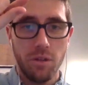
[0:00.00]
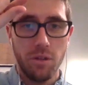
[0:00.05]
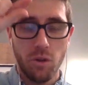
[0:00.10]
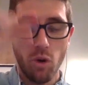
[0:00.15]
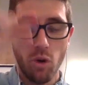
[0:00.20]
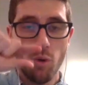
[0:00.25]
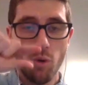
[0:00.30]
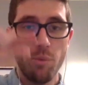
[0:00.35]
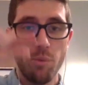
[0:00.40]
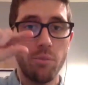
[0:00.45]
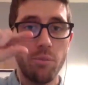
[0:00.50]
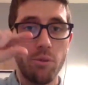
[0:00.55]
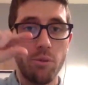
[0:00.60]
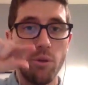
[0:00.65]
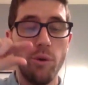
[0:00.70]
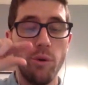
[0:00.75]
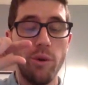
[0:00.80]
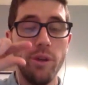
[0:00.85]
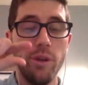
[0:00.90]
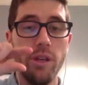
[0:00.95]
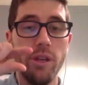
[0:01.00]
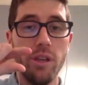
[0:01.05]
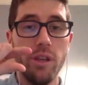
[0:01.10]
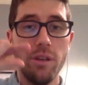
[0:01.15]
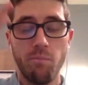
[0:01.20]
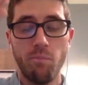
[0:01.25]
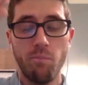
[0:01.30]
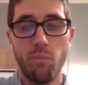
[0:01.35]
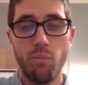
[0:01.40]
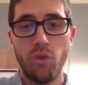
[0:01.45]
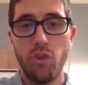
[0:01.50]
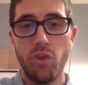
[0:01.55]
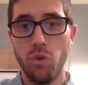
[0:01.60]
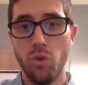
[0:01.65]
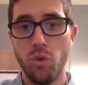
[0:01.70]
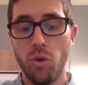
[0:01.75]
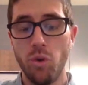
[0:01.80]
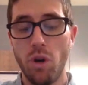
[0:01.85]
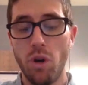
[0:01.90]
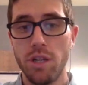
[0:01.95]
corporate employee
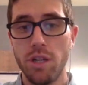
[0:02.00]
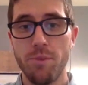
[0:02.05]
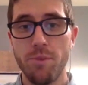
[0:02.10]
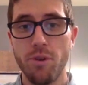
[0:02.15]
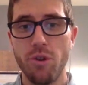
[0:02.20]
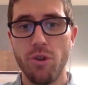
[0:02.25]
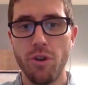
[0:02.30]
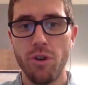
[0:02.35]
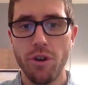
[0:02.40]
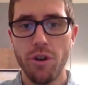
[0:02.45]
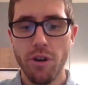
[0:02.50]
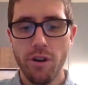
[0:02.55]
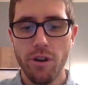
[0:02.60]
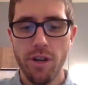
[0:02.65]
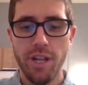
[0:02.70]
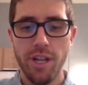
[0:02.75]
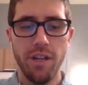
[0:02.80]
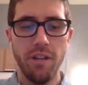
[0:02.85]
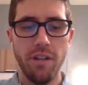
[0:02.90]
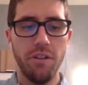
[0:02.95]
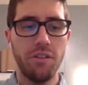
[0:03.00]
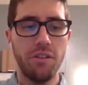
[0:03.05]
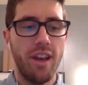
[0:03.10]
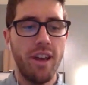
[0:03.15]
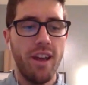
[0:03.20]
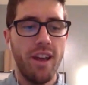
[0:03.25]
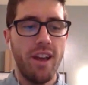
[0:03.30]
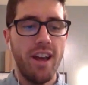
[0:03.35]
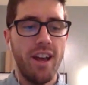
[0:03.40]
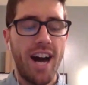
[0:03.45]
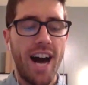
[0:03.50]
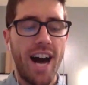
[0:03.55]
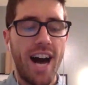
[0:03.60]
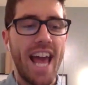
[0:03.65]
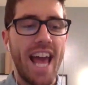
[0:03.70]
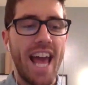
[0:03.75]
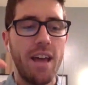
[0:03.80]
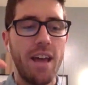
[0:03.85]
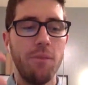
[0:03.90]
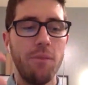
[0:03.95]
to entrepreneur is
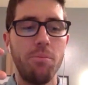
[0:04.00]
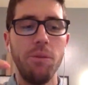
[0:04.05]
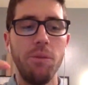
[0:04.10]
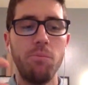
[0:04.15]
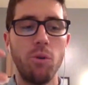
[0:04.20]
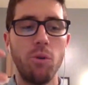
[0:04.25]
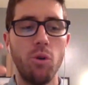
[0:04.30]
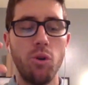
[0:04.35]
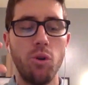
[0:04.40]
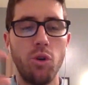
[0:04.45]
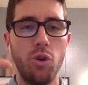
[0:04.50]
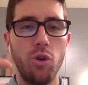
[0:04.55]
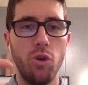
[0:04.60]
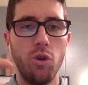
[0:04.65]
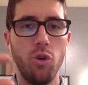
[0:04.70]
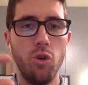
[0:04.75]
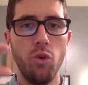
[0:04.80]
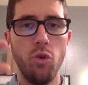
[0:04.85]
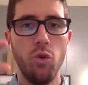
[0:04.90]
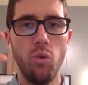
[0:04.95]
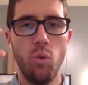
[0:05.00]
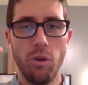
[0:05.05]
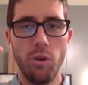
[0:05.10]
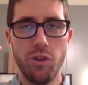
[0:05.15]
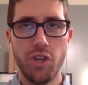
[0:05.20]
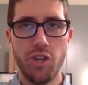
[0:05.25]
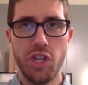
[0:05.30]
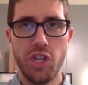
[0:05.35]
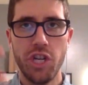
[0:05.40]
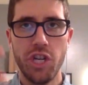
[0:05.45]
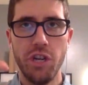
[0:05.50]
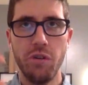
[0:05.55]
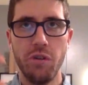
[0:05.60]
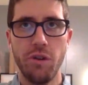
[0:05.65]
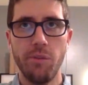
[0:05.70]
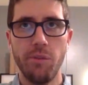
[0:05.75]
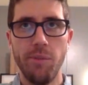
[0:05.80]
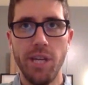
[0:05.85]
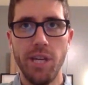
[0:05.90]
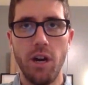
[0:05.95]
I had people who were
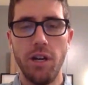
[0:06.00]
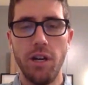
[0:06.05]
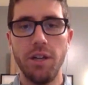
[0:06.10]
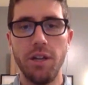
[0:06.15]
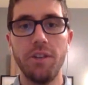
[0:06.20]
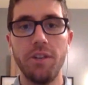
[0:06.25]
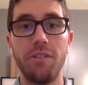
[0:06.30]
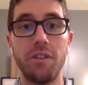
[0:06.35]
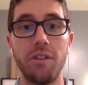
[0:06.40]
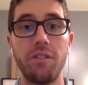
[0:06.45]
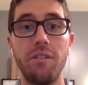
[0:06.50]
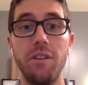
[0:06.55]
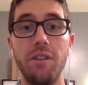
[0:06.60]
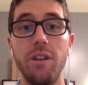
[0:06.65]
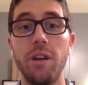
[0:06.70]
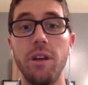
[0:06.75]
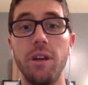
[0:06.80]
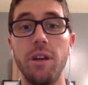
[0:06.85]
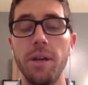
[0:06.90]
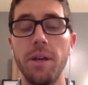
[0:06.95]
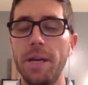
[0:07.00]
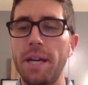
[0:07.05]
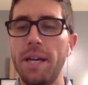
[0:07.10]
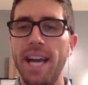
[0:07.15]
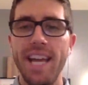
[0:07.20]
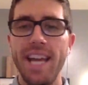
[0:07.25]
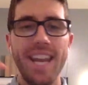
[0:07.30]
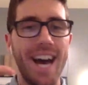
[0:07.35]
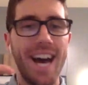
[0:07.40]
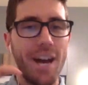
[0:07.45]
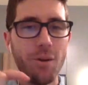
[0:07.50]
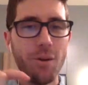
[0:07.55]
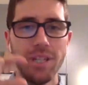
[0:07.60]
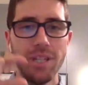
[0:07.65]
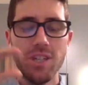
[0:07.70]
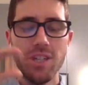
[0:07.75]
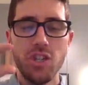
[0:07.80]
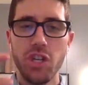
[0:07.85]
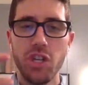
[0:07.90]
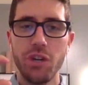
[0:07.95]
cheering me on to succeed. And not
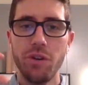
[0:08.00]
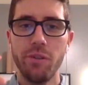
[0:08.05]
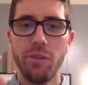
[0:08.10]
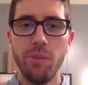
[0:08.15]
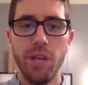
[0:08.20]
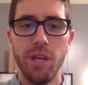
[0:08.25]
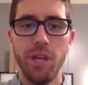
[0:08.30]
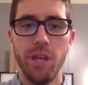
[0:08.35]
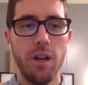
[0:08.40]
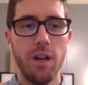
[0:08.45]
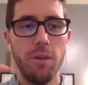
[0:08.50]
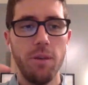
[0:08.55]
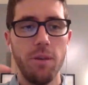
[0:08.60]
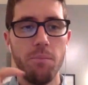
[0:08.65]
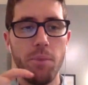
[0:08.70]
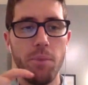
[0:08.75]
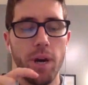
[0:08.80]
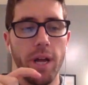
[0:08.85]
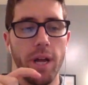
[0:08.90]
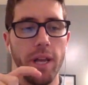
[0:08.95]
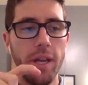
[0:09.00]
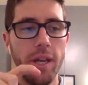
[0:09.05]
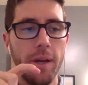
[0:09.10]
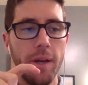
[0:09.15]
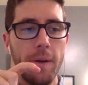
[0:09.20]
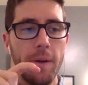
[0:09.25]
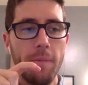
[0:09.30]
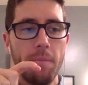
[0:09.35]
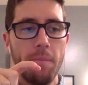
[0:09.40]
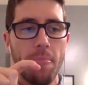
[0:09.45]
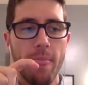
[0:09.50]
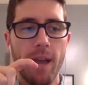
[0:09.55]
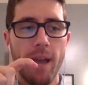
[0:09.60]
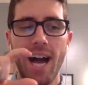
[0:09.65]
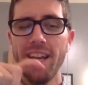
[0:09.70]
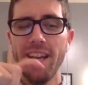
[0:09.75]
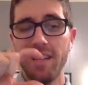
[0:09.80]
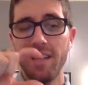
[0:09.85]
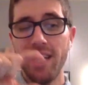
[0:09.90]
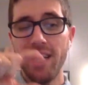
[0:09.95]
only cheering me on, but
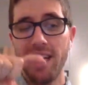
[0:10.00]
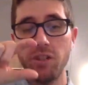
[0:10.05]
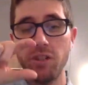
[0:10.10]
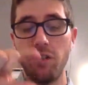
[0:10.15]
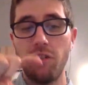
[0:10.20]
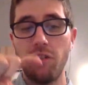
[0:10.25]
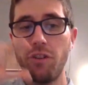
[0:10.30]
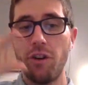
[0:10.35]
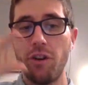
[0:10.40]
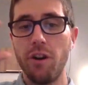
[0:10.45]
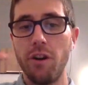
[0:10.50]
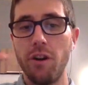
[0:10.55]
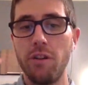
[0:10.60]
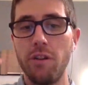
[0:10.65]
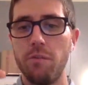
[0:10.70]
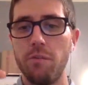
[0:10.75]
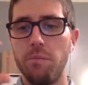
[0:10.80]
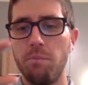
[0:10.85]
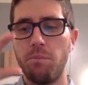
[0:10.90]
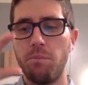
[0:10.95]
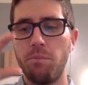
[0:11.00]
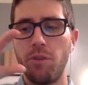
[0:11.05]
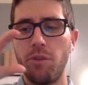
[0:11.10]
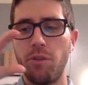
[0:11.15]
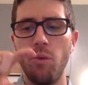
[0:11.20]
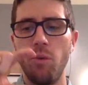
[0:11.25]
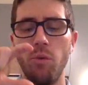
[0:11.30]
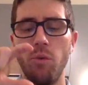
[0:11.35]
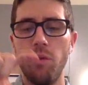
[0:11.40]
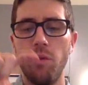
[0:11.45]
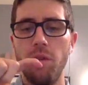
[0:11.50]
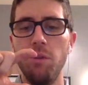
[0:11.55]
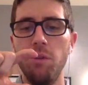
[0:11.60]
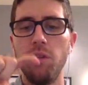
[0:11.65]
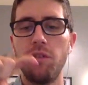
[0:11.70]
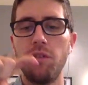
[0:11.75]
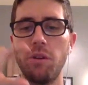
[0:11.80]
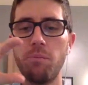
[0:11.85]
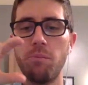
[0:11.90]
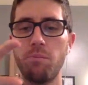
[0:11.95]
I didn't actually start. So the
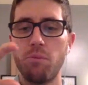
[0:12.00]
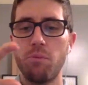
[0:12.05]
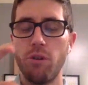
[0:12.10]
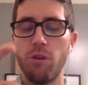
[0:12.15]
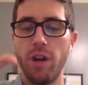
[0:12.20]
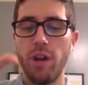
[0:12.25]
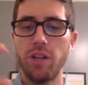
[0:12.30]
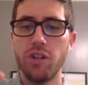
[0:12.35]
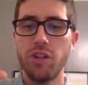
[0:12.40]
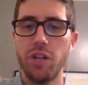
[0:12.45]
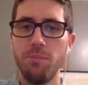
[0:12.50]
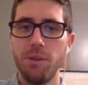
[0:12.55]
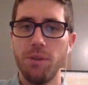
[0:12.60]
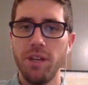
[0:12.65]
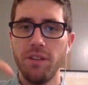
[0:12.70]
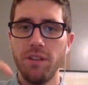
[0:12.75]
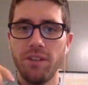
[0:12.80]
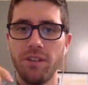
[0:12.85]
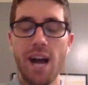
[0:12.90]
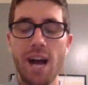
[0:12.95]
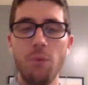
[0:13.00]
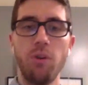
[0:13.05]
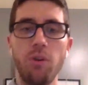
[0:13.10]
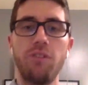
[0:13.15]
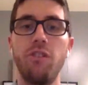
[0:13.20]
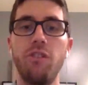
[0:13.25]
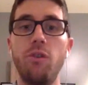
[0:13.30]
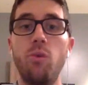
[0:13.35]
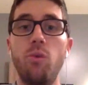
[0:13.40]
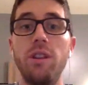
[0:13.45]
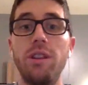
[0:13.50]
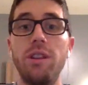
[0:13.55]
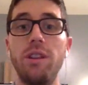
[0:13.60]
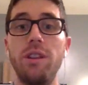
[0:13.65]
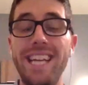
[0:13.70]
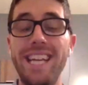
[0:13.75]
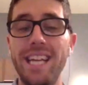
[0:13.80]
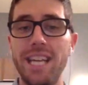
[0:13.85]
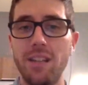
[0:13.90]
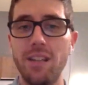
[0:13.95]
music production companies, I wasn't the one
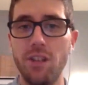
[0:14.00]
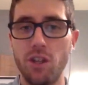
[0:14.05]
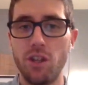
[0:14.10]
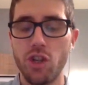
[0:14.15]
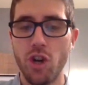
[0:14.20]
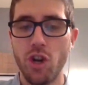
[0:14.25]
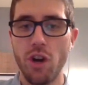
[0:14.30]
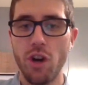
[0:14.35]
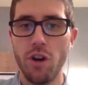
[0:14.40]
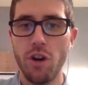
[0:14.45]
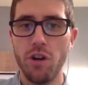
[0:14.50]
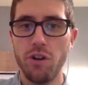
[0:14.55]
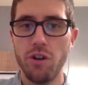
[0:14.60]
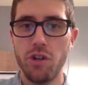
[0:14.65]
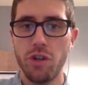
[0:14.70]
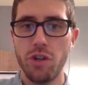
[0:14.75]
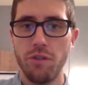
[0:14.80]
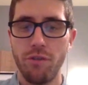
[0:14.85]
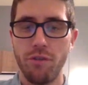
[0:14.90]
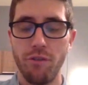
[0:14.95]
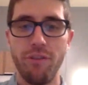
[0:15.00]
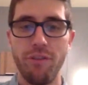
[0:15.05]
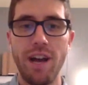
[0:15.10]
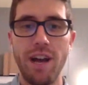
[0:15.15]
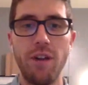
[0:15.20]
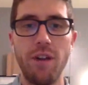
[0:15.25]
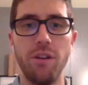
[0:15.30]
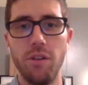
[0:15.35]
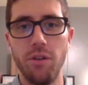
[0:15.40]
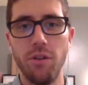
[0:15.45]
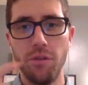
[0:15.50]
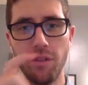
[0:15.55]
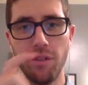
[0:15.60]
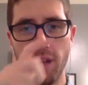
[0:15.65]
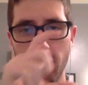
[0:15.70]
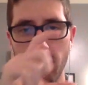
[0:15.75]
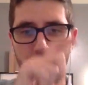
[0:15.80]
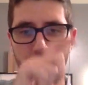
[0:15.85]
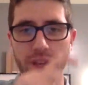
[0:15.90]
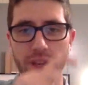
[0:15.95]
leading the charge for founding those.
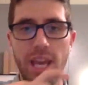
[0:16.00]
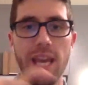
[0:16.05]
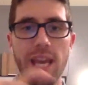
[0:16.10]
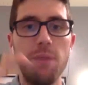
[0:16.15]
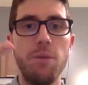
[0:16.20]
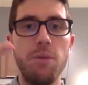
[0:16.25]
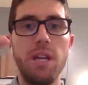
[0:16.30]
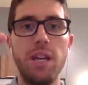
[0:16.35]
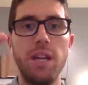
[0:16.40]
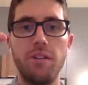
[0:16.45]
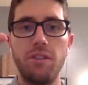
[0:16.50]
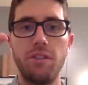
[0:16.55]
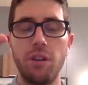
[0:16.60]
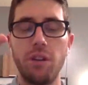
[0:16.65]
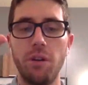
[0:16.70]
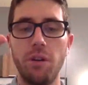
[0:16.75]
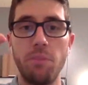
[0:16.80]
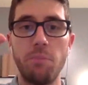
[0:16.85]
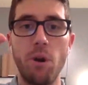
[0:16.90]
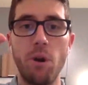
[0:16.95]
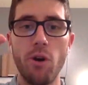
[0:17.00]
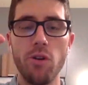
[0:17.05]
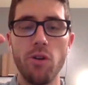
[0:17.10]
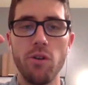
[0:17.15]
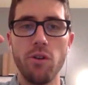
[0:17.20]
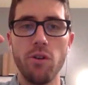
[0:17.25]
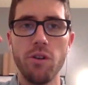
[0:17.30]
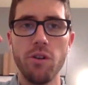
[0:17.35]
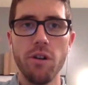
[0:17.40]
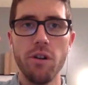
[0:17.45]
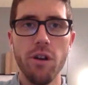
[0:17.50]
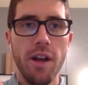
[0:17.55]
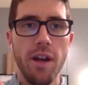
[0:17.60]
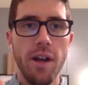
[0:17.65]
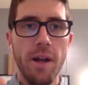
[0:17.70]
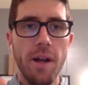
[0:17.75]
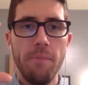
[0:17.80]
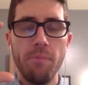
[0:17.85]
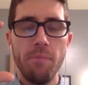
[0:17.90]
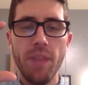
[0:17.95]
I kind of came in as a as a partner,
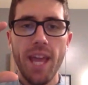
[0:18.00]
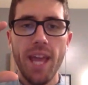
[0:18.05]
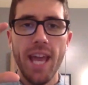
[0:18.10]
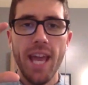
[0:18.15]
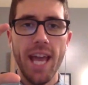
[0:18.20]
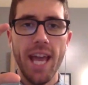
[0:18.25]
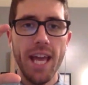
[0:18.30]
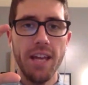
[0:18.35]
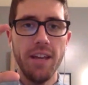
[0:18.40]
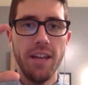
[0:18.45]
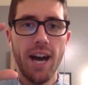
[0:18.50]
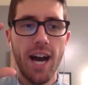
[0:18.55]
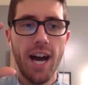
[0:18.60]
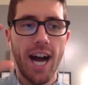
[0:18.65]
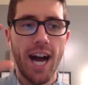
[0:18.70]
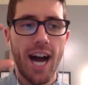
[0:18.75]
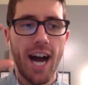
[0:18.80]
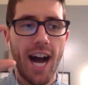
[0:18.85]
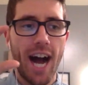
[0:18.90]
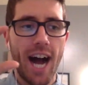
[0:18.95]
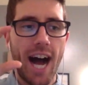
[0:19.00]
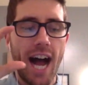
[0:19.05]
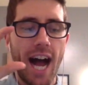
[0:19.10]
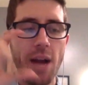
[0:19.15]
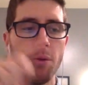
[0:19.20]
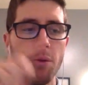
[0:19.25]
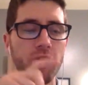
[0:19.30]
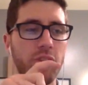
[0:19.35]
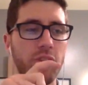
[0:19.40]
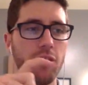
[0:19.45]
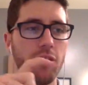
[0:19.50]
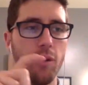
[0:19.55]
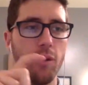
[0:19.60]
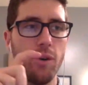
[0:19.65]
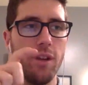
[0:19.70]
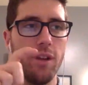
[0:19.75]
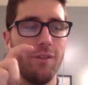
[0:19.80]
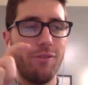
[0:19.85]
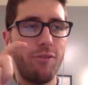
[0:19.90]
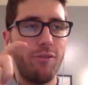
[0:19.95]
and I was at
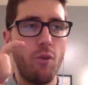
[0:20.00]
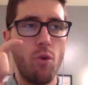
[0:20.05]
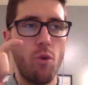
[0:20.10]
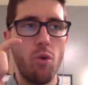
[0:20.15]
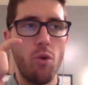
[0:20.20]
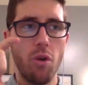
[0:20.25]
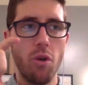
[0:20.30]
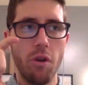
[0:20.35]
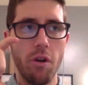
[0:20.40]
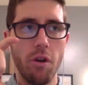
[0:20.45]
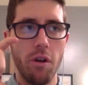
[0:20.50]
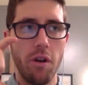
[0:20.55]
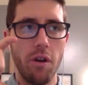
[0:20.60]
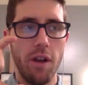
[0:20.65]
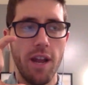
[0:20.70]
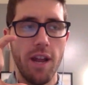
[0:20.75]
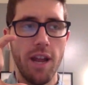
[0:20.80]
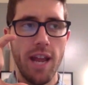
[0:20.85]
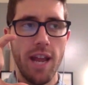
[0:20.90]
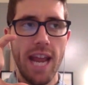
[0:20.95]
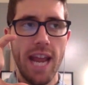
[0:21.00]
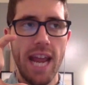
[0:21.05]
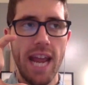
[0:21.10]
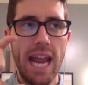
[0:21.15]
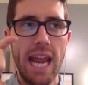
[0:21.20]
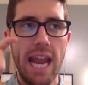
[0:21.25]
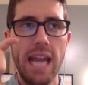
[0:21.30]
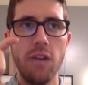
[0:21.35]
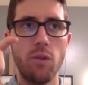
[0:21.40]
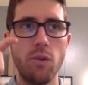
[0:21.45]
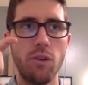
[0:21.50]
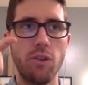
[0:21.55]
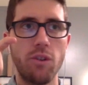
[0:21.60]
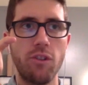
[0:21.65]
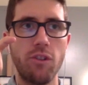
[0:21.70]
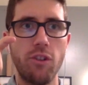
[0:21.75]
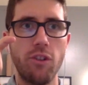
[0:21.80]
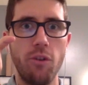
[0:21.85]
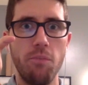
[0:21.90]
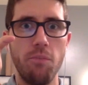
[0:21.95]
Sony for eight or
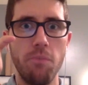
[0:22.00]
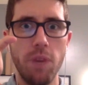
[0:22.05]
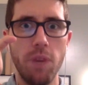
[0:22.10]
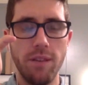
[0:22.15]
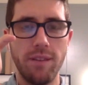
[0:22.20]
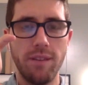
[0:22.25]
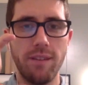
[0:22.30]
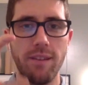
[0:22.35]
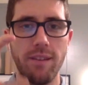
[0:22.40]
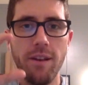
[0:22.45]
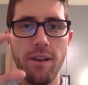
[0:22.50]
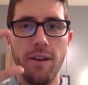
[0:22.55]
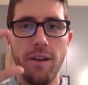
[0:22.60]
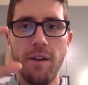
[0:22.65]
so months,